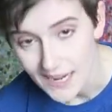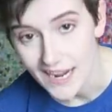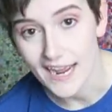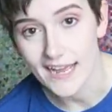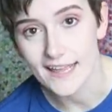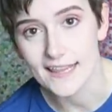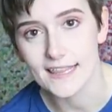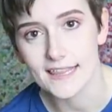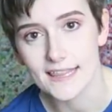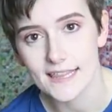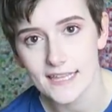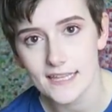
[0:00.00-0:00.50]

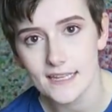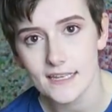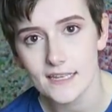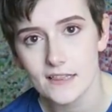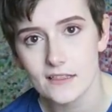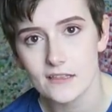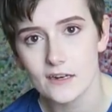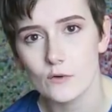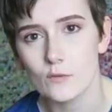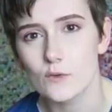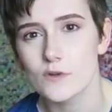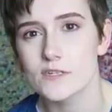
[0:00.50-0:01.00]
I think
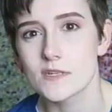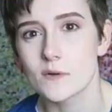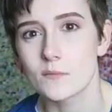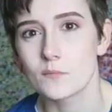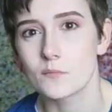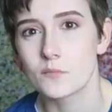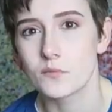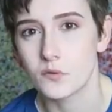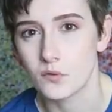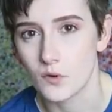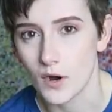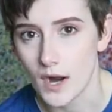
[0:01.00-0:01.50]
there was a
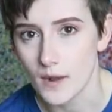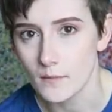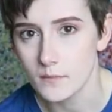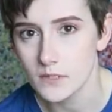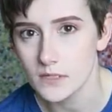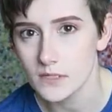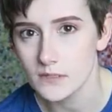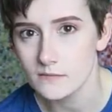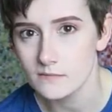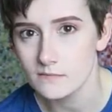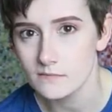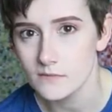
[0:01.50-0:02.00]

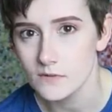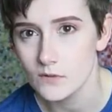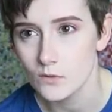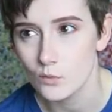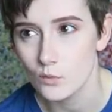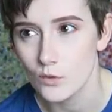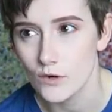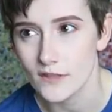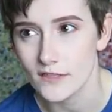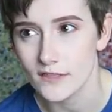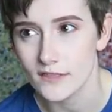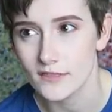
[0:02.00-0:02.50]
problem
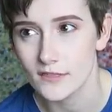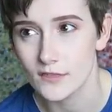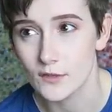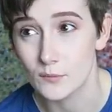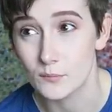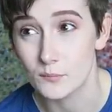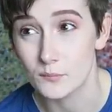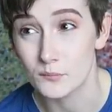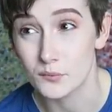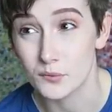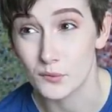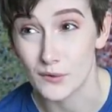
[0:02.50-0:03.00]
with the
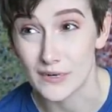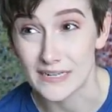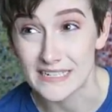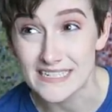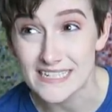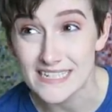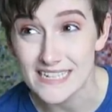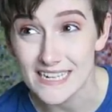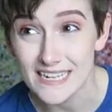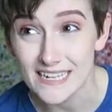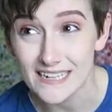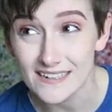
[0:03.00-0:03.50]

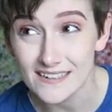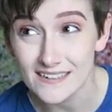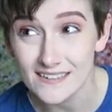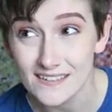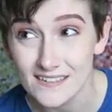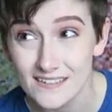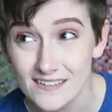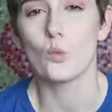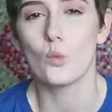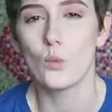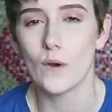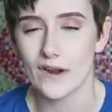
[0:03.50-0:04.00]
printing
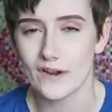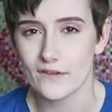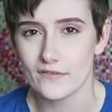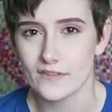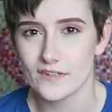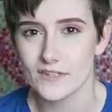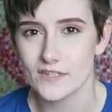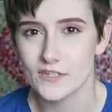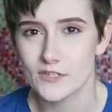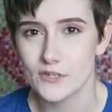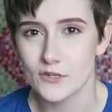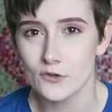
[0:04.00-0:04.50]
where
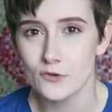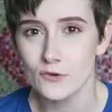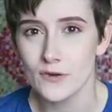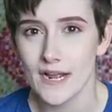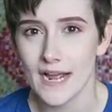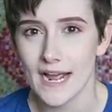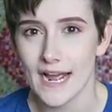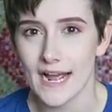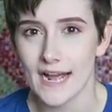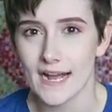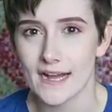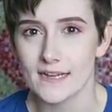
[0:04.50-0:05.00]
the suit
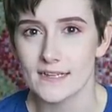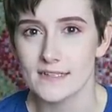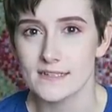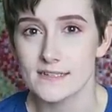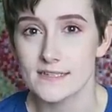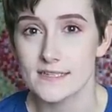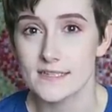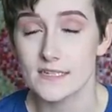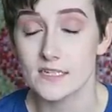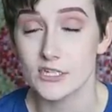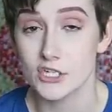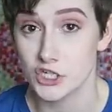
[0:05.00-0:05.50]

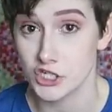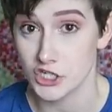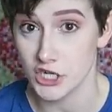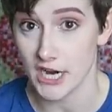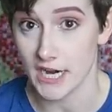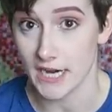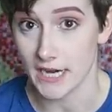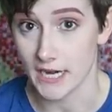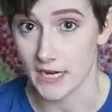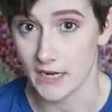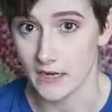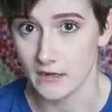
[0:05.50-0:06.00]
has
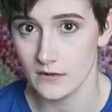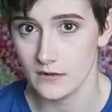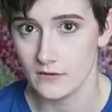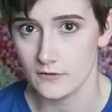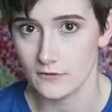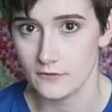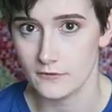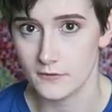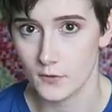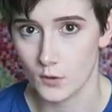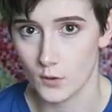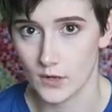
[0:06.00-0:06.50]
shading
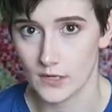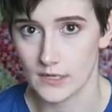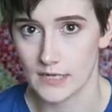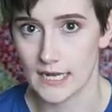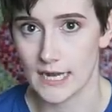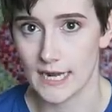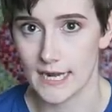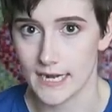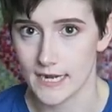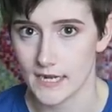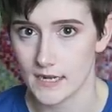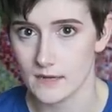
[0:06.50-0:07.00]
for
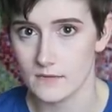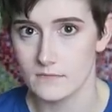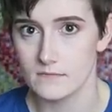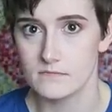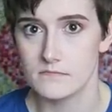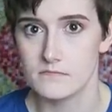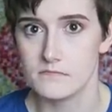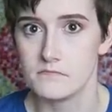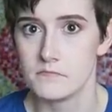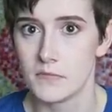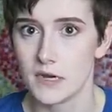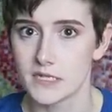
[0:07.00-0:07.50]
like
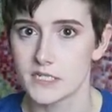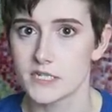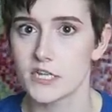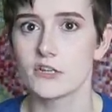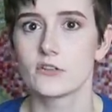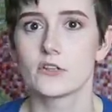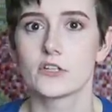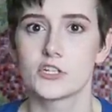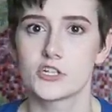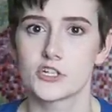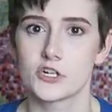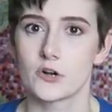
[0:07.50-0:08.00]

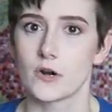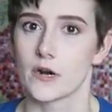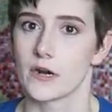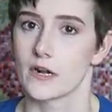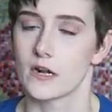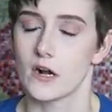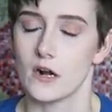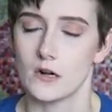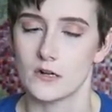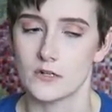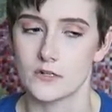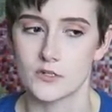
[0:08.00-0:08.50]
musculature and
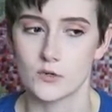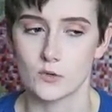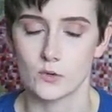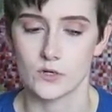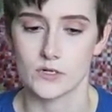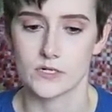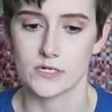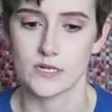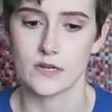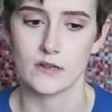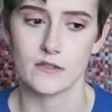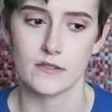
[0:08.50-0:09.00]

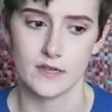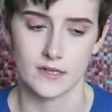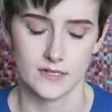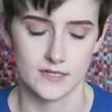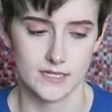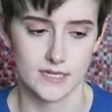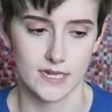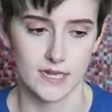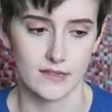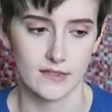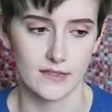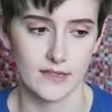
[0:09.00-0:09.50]
contours and
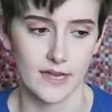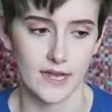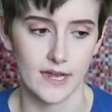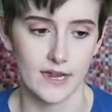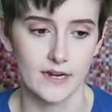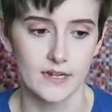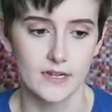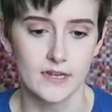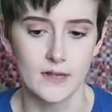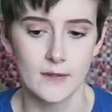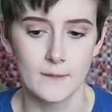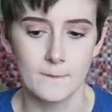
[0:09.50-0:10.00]
things like
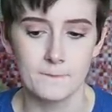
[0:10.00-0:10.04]
that.